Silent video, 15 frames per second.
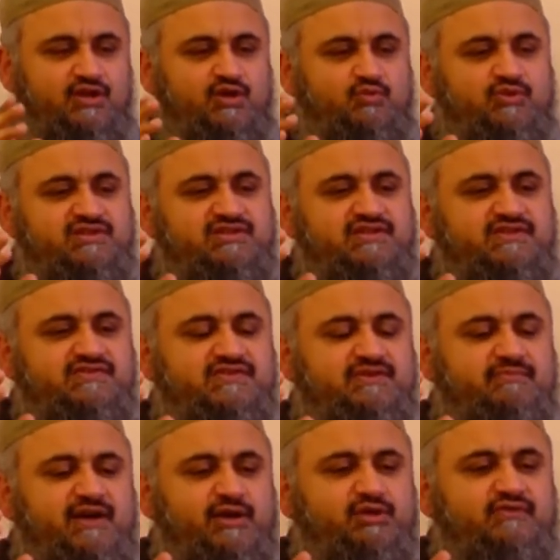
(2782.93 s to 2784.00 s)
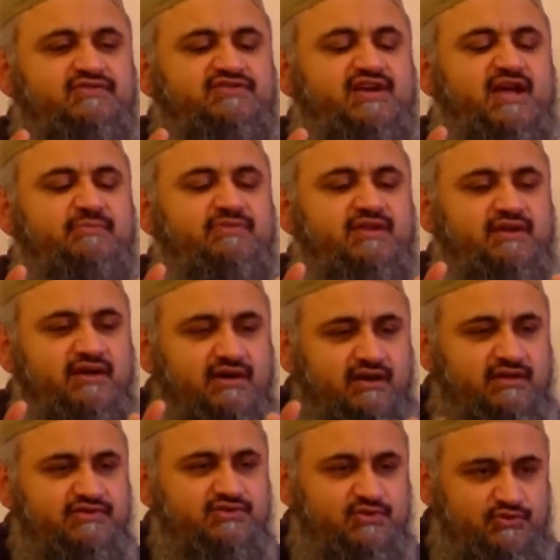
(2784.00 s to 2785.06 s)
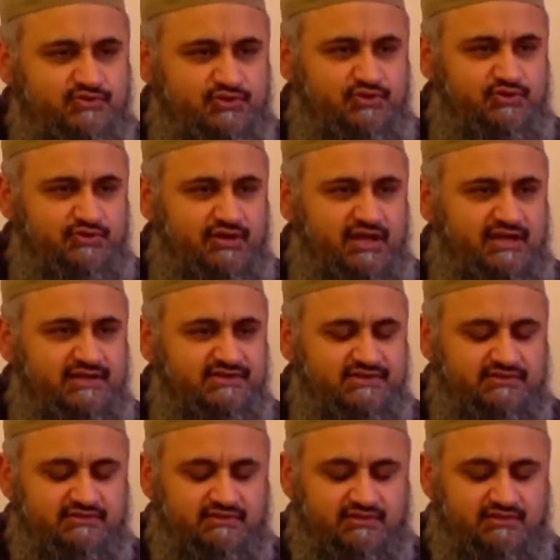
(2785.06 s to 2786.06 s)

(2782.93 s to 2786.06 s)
which is the amount of time the earth took to create,